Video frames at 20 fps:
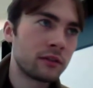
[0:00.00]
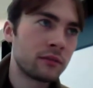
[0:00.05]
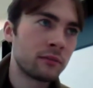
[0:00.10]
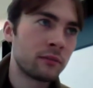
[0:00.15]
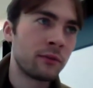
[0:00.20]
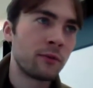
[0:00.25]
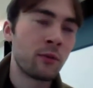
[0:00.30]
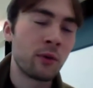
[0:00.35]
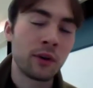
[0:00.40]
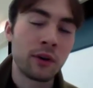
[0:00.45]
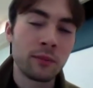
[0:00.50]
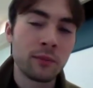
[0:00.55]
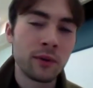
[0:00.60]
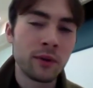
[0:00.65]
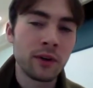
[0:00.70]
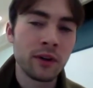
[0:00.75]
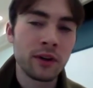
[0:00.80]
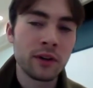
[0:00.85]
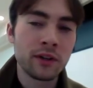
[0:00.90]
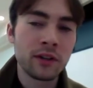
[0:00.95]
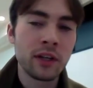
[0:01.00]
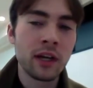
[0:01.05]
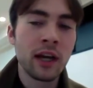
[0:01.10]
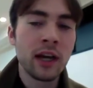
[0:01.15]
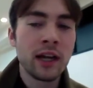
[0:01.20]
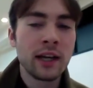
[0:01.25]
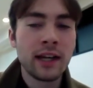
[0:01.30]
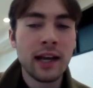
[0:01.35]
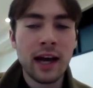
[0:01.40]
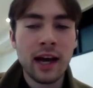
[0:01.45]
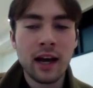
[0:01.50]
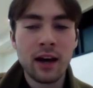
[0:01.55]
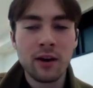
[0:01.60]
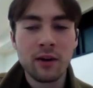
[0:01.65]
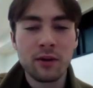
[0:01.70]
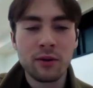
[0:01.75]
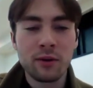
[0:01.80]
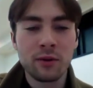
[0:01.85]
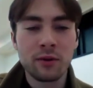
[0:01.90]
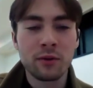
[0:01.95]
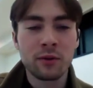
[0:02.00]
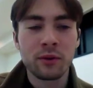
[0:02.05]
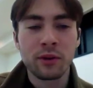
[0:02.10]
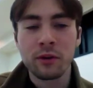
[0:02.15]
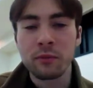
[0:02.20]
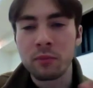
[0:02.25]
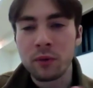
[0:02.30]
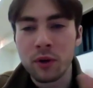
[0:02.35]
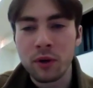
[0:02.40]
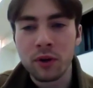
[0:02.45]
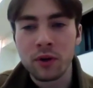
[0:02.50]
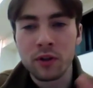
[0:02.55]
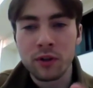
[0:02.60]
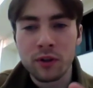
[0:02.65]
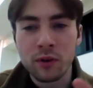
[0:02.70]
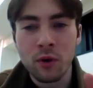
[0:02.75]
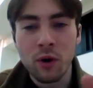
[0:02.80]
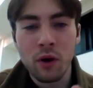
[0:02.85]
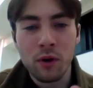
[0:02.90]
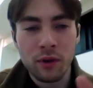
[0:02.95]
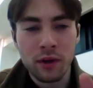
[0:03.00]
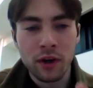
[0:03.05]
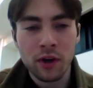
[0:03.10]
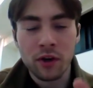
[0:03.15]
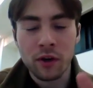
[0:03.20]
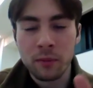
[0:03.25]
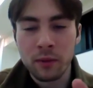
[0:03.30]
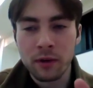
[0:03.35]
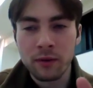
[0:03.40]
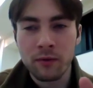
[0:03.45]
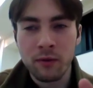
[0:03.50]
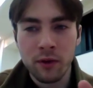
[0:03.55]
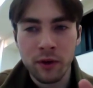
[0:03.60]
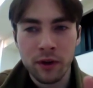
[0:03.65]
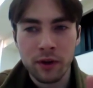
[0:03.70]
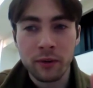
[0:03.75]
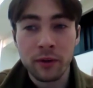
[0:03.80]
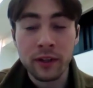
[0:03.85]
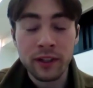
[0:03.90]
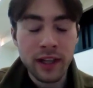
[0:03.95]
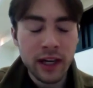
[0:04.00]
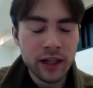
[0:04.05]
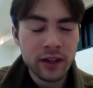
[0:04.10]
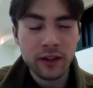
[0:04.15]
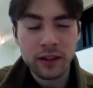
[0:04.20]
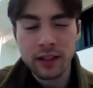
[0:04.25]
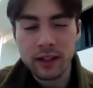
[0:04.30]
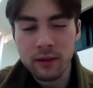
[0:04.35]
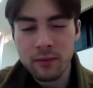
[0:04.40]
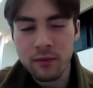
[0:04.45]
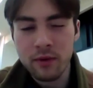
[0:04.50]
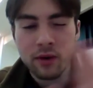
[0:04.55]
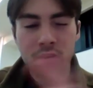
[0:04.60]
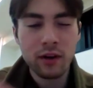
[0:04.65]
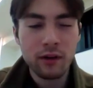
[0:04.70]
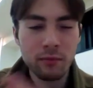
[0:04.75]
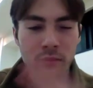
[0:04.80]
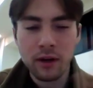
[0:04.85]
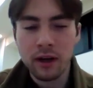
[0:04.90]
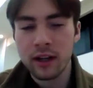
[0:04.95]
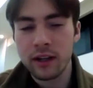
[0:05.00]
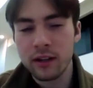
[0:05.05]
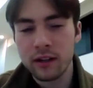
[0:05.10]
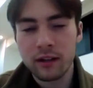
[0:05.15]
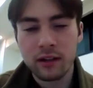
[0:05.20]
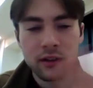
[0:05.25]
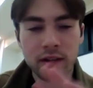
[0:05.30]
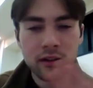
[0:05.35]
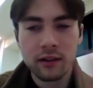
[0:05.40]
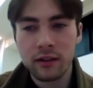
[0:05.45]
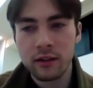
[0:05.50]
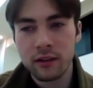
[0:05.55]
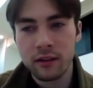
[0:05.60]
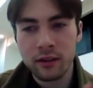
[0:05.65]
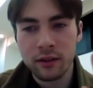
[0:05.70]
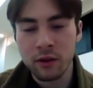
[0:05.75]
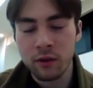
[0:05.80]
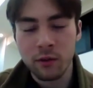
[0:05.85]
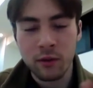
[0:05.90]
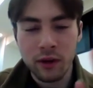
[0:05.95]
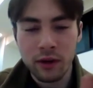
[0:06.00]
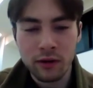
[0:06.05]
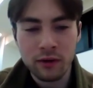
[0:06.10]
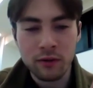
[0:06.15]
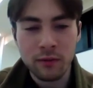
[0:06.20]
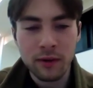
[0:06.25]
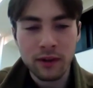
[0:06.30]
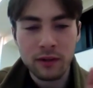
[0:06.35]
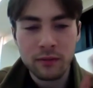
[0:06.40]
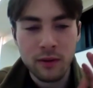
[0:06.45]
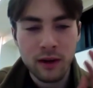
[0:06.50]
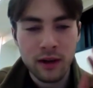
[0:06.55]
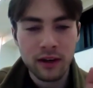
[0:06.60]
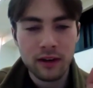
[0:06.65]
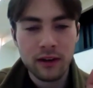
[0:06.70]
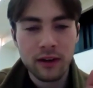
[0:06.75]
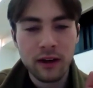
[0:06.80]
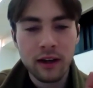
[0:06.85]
before computers. Now computers do all the encrypting for you, and it's actually similar, but don't worry too much about it.